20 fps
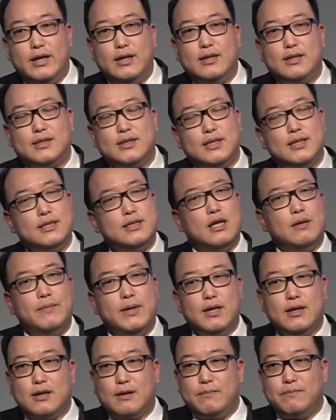In the
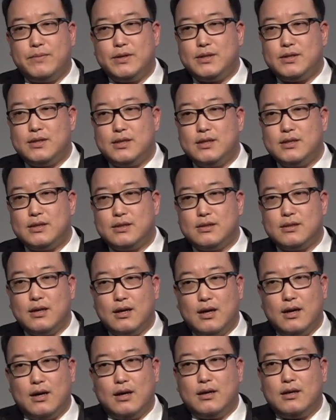system income
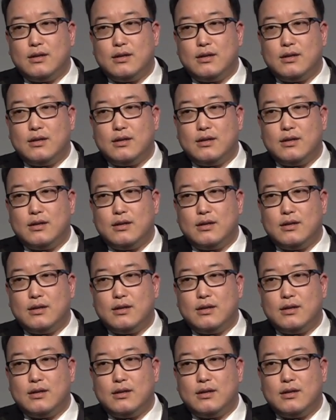business,